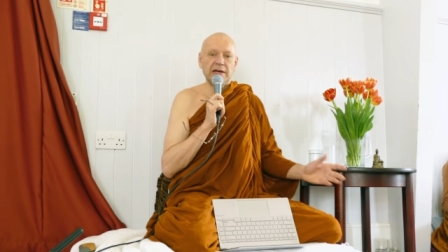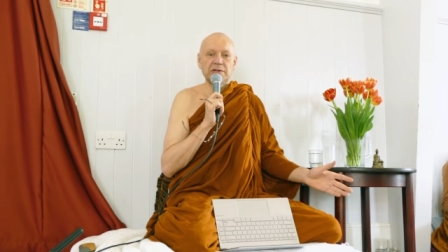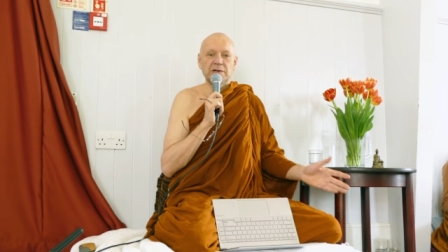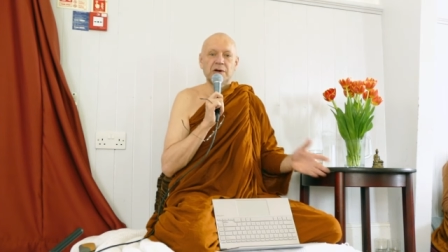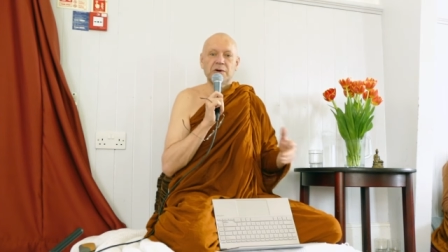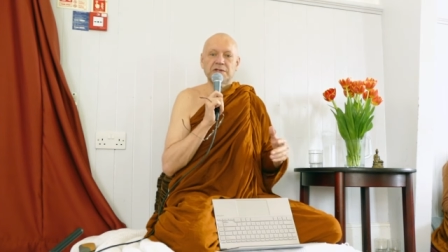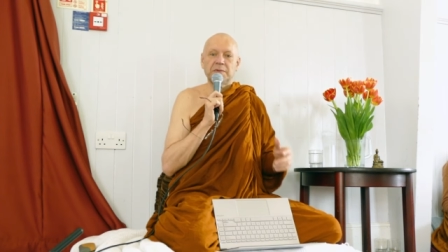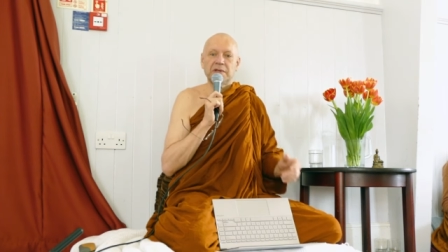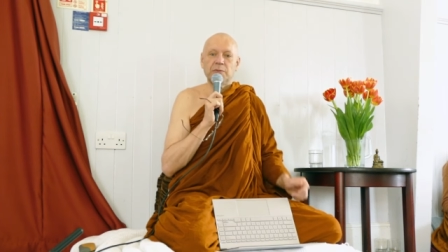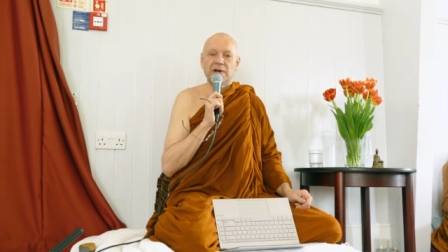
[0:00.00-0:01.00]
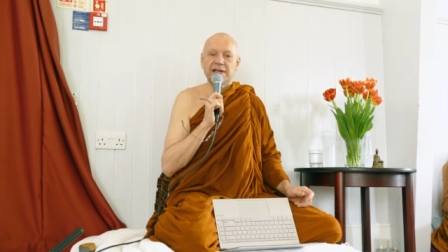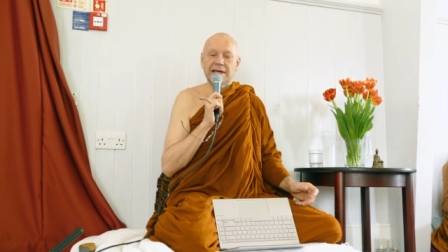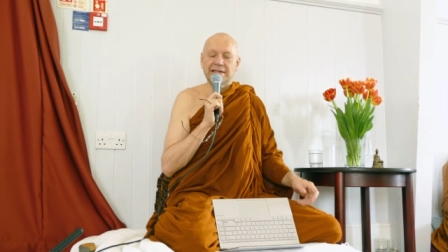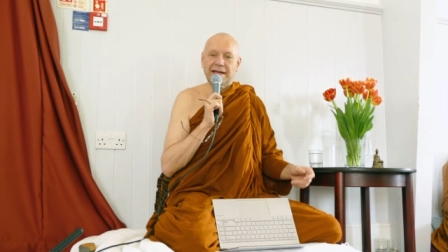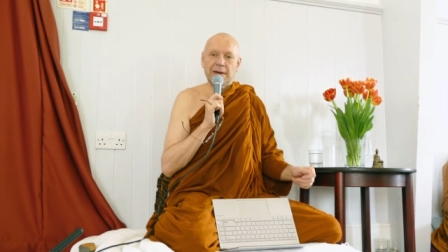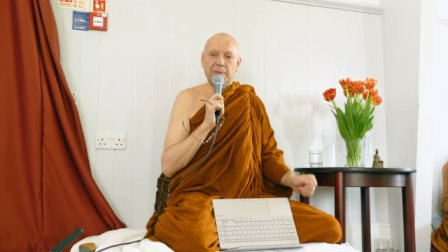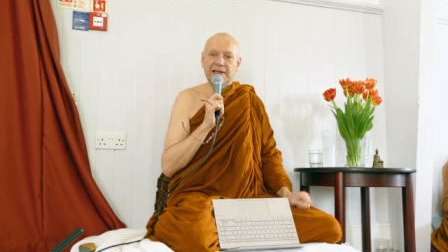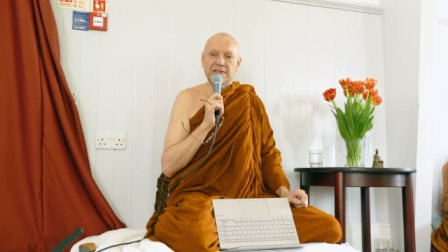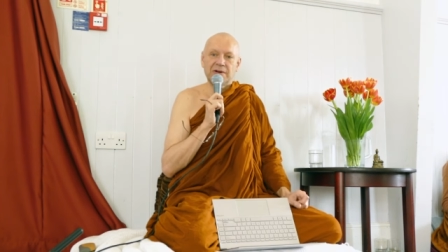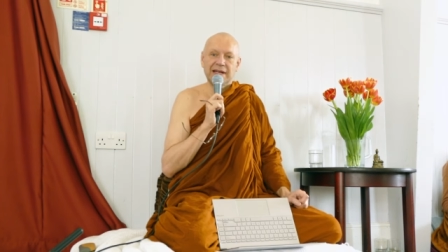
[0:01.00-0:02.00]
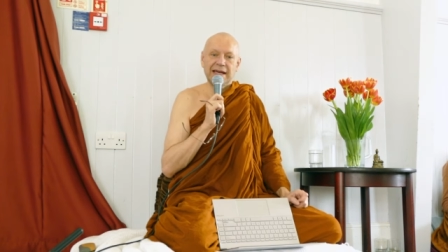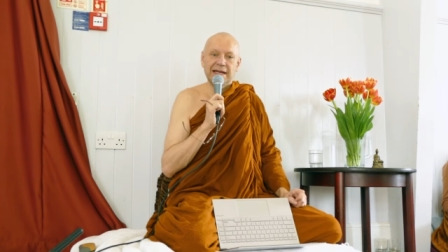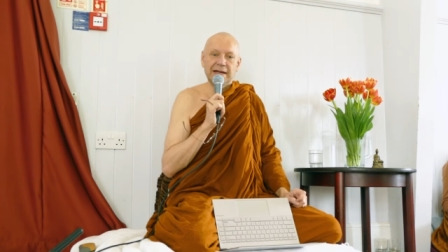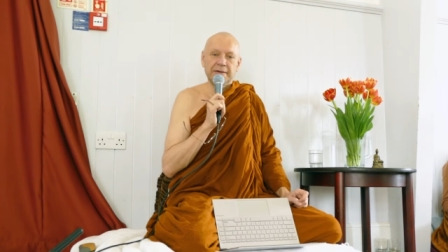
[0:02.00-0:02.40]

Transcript: So he goes up to the Buddha and says, Can I please ordain?